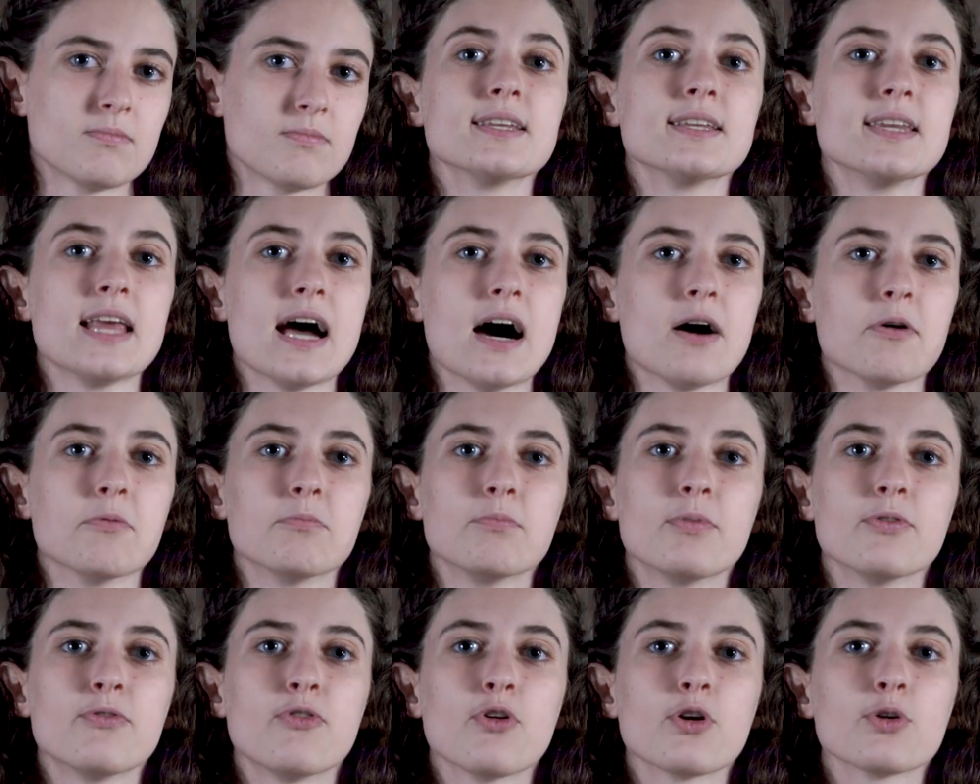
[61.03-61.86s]
Now,
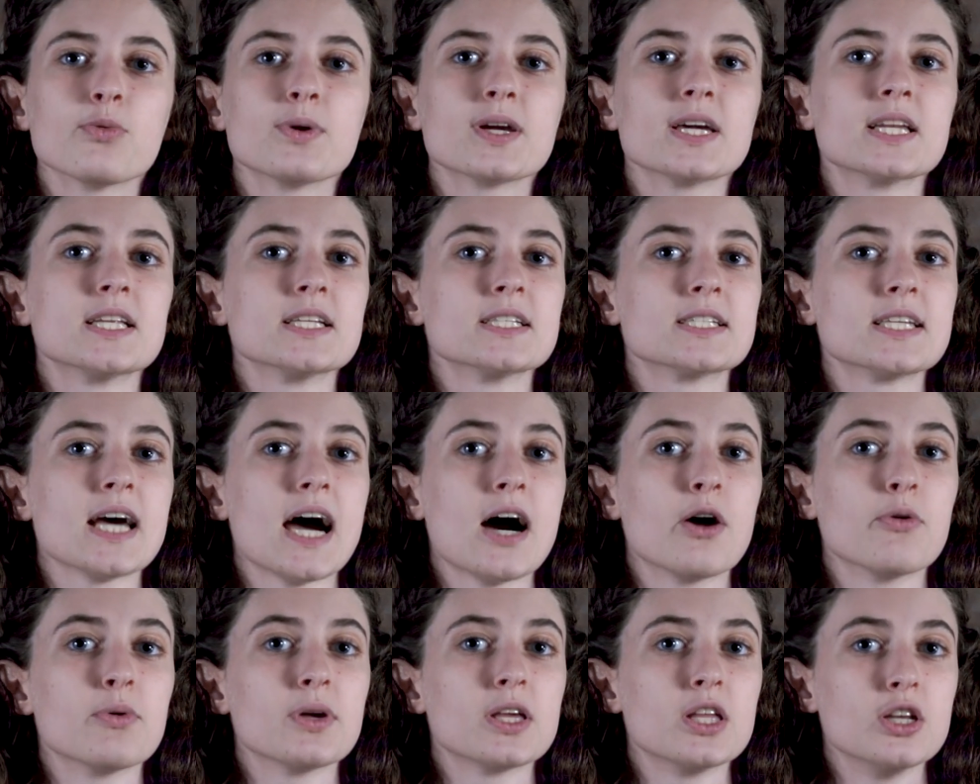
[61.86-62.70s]
before we get into
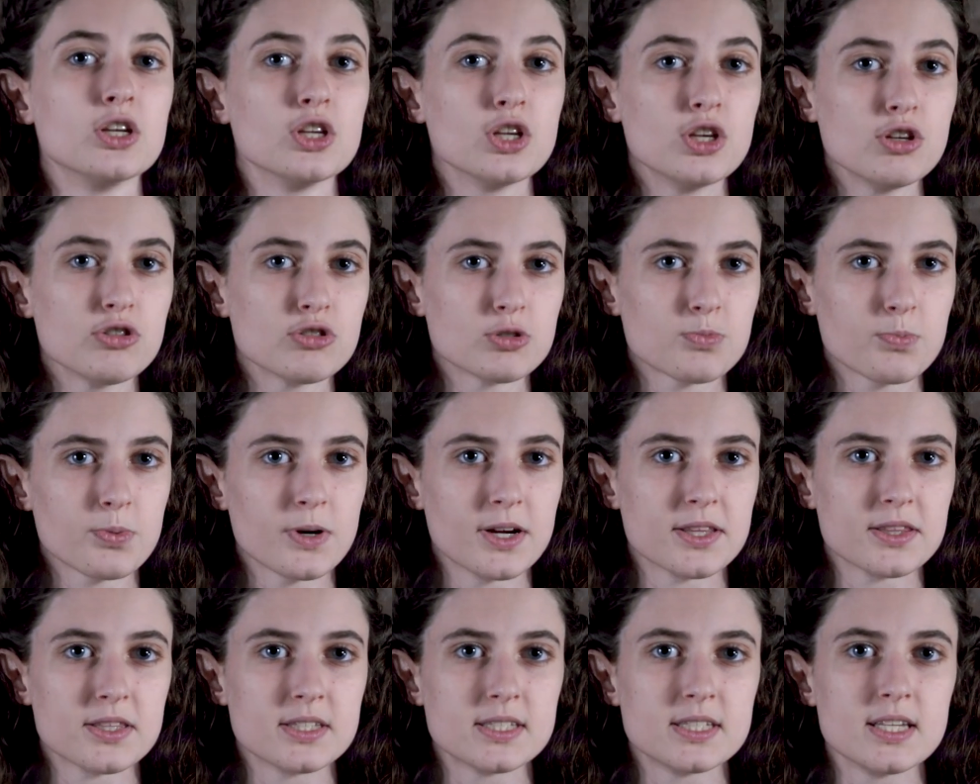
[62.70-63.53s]
how we can use
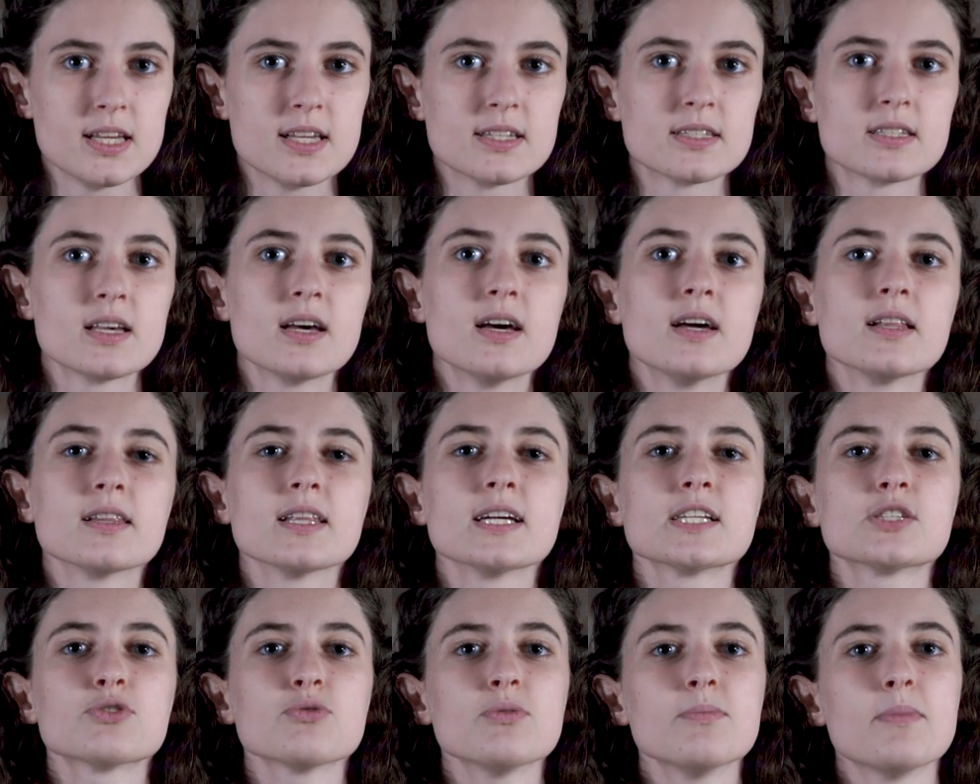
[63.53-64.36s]
parentheses,
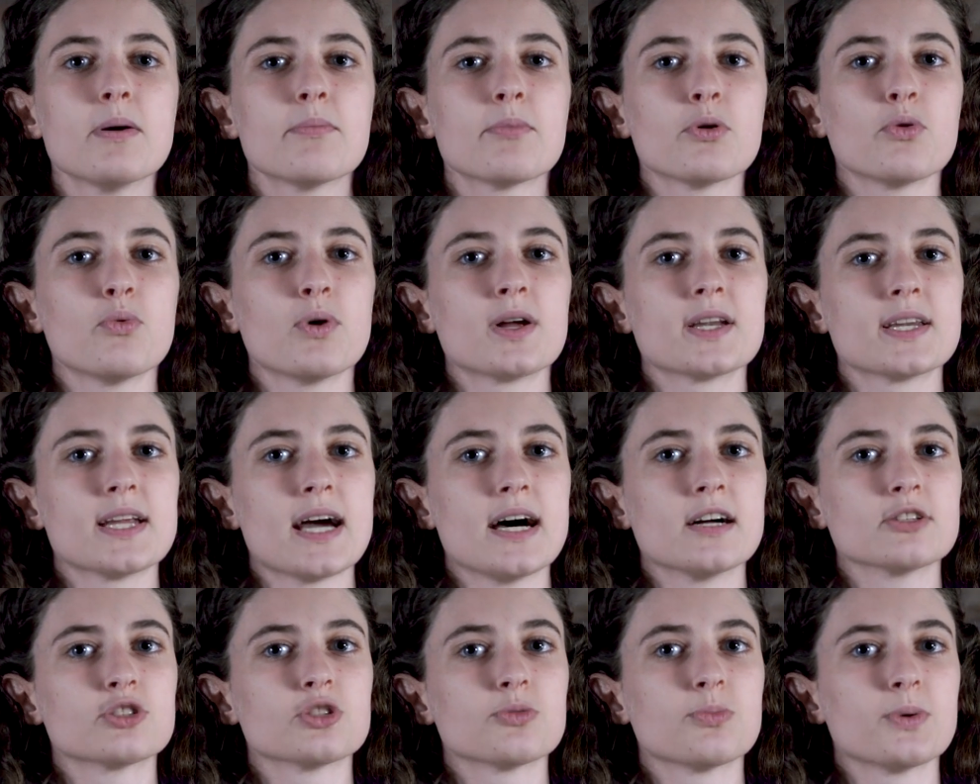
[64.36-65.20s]
let's remember what an
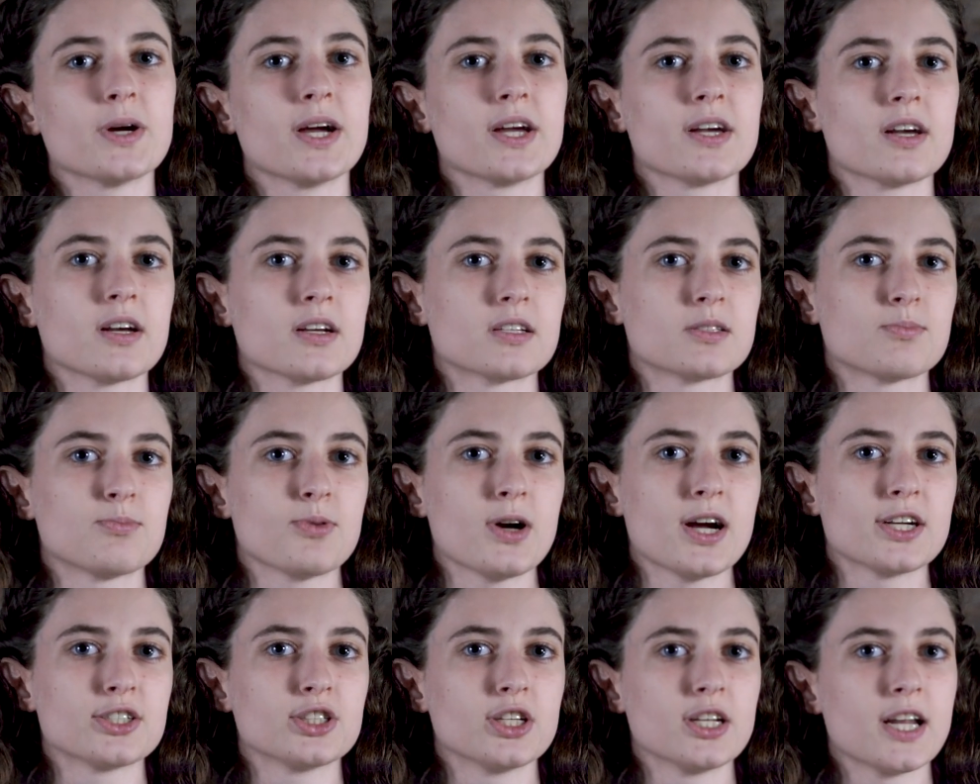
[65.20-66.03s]
algebraic
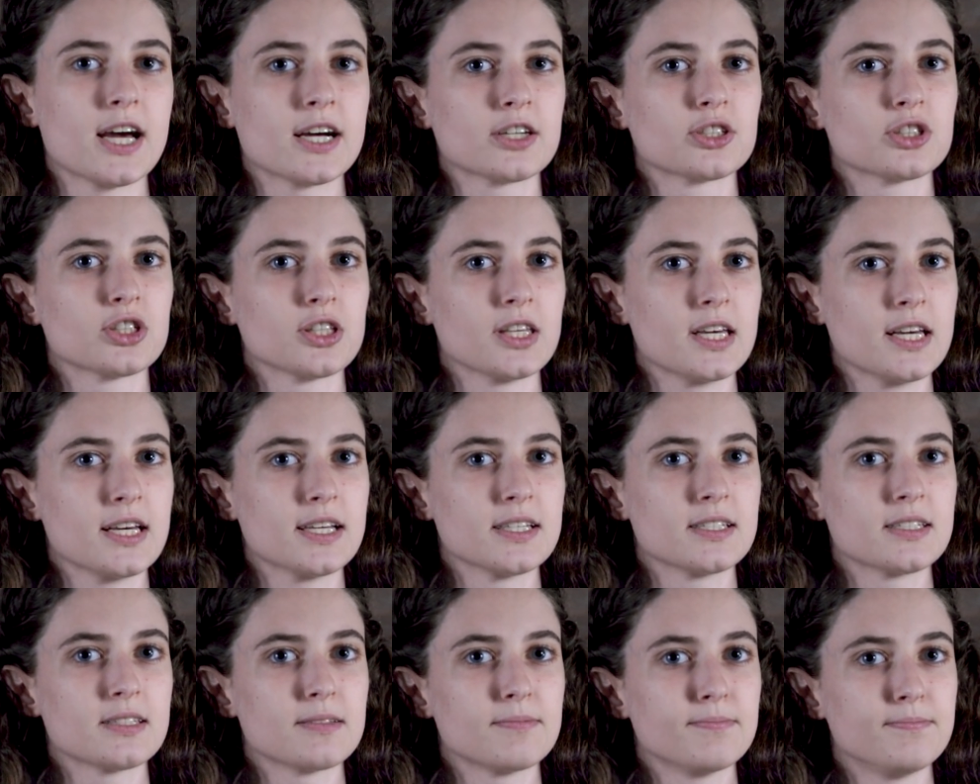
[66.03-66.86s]
expression actually
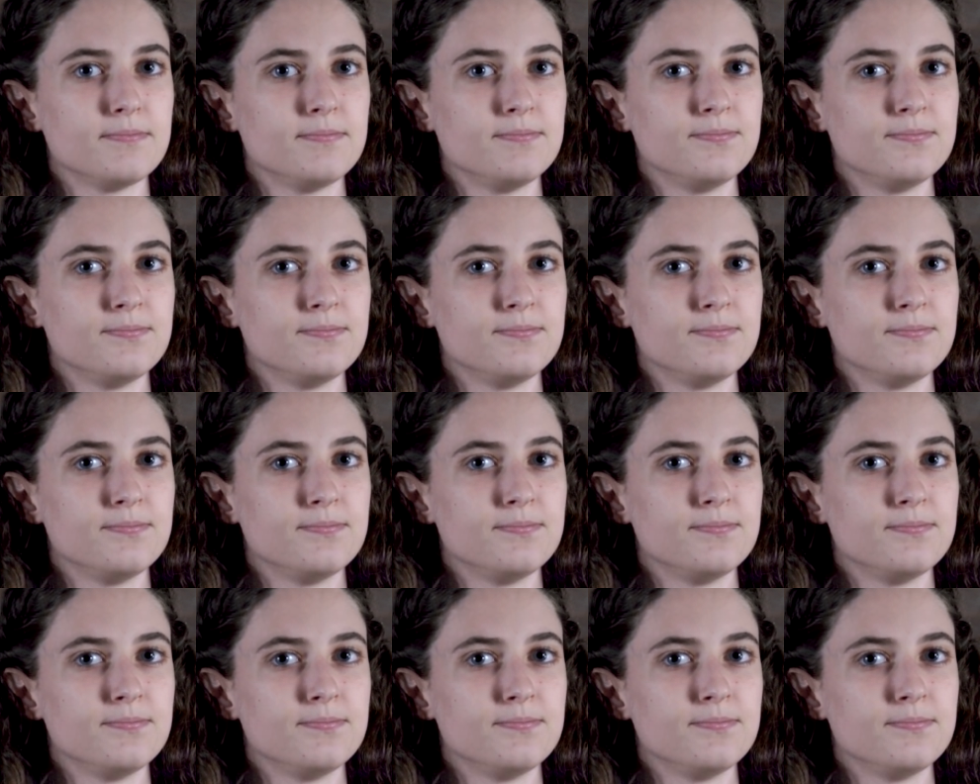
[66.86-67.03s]
is.